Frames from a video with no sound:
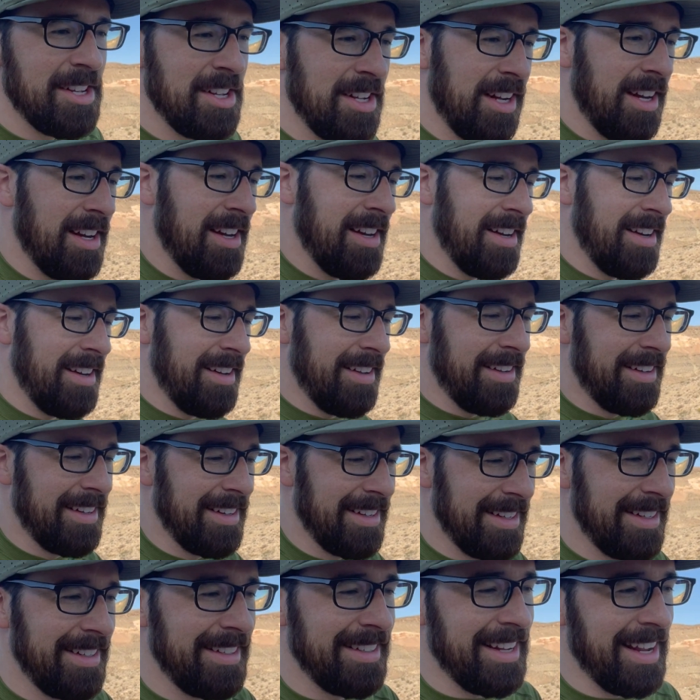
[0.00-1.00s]
uh,
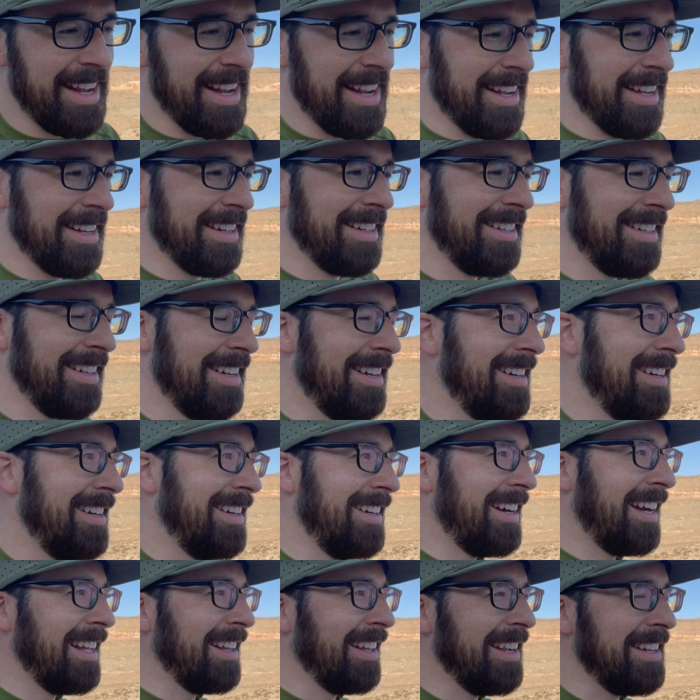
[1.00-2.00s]
and
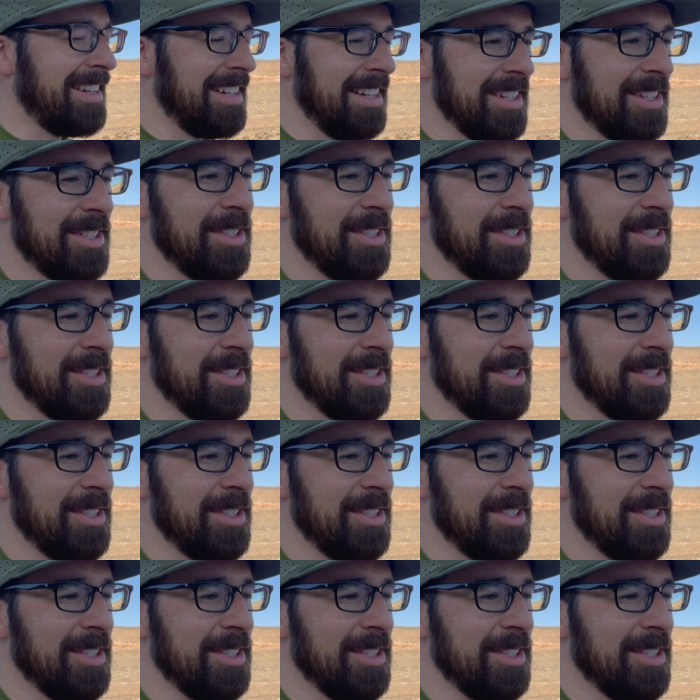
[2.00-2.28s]
uh, I liked it.